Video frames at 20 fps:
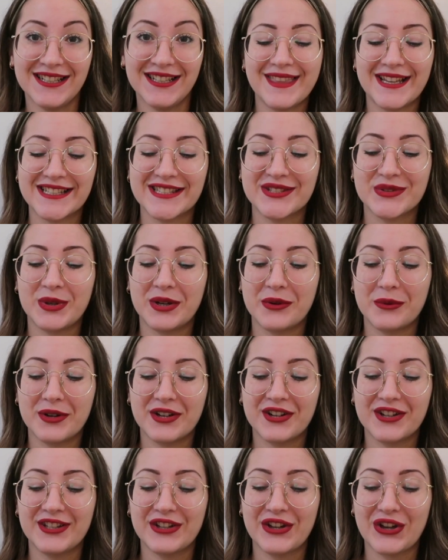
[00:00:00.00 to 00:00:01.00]
That's where we're
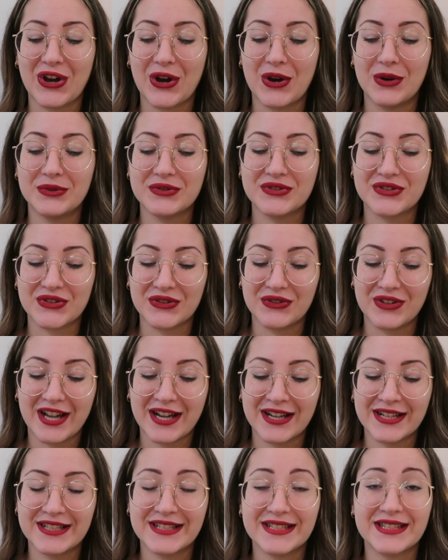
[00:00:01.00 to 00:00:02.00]
gonna go
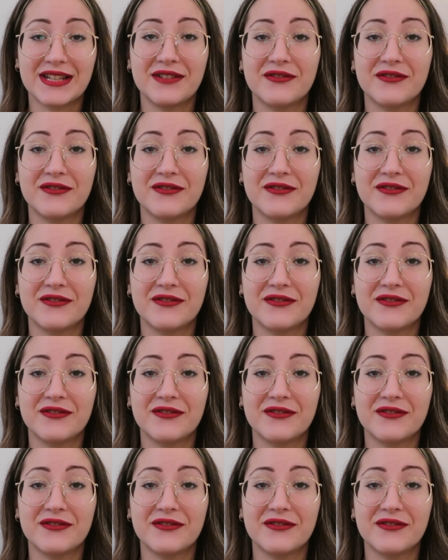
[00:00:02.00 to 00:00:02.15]
tonight.